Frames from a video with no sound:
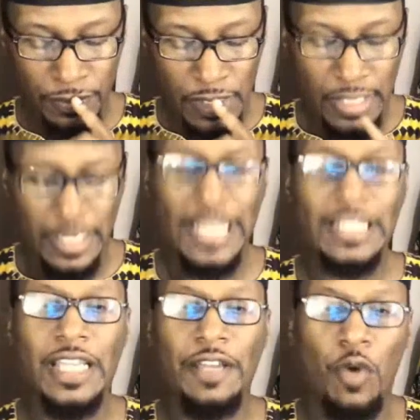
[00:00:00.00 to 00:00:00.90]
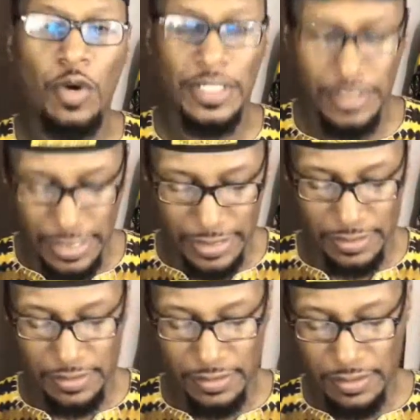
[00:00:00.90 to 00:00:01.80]
In
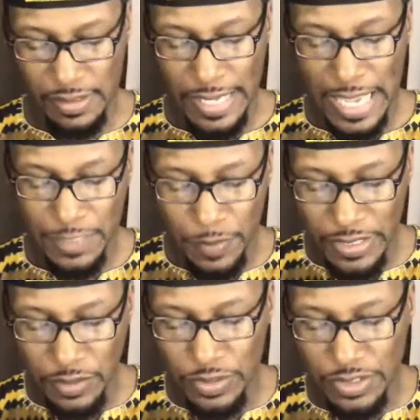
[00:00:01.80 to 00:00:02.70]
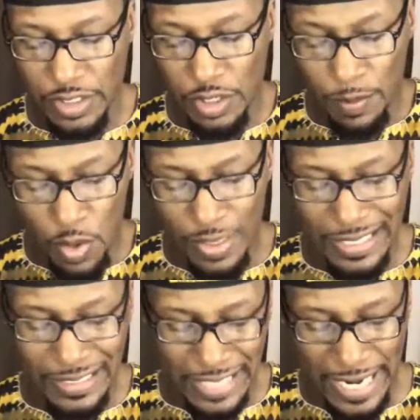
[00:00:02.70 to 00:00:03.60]
1846, as Pleasant was still
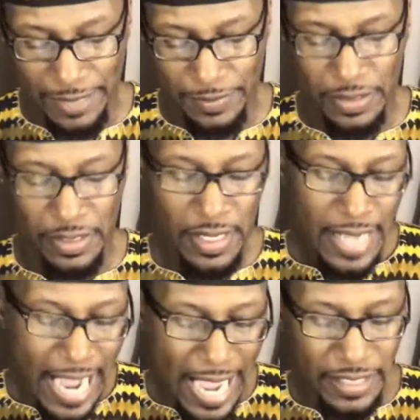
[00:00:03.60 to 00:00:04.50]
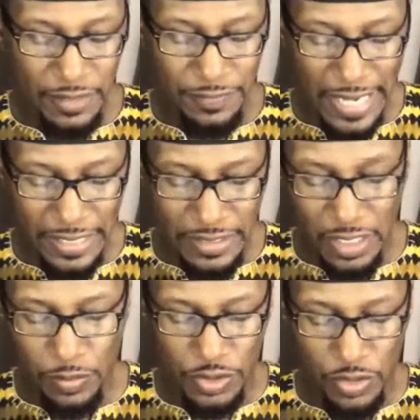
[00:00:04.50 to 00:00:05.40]
mourning James, the island of
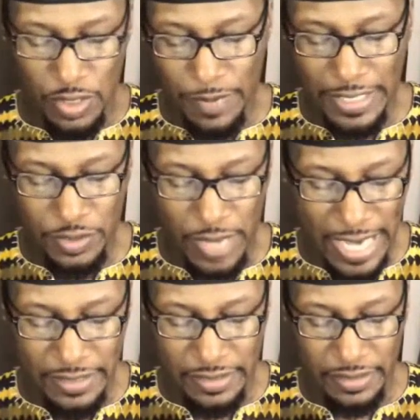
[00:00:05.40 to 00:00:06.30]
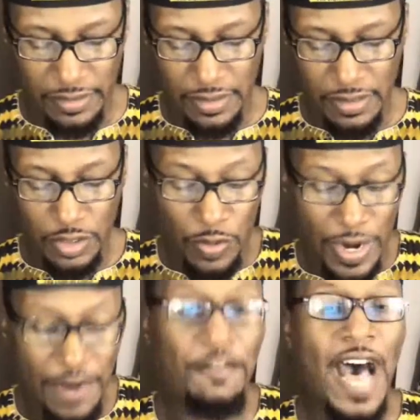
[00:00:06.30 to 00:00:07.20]
Nantucket was struck by tragedy. The
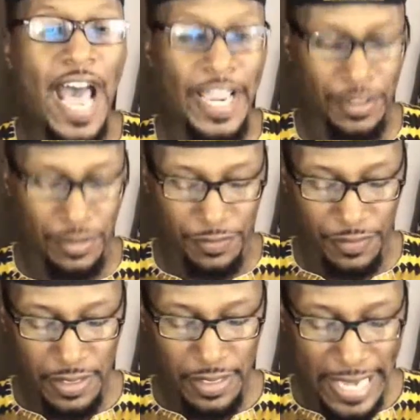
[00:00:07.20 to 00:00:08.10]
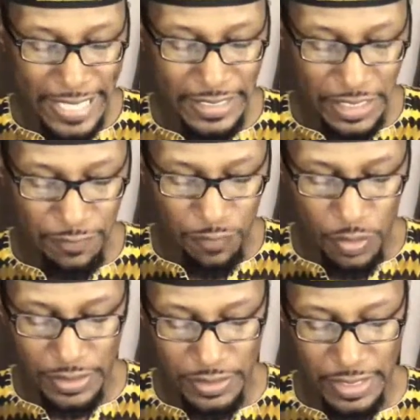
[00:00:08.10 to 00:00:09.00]
Great Fire of
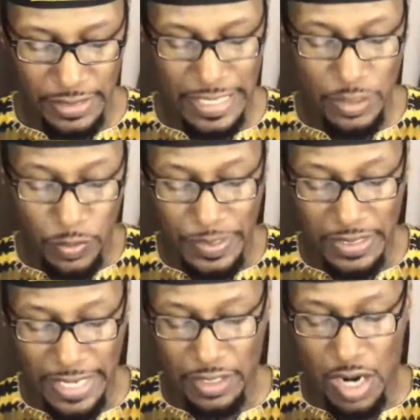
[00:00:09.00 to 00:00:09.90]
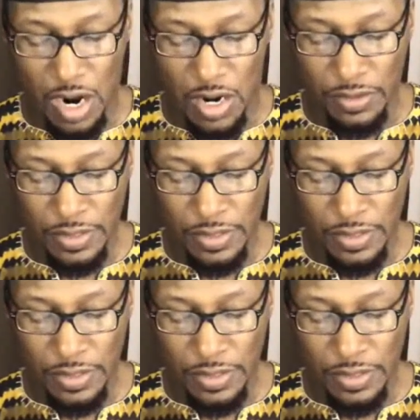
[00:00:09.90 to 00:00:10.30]
1846, as it would be later called,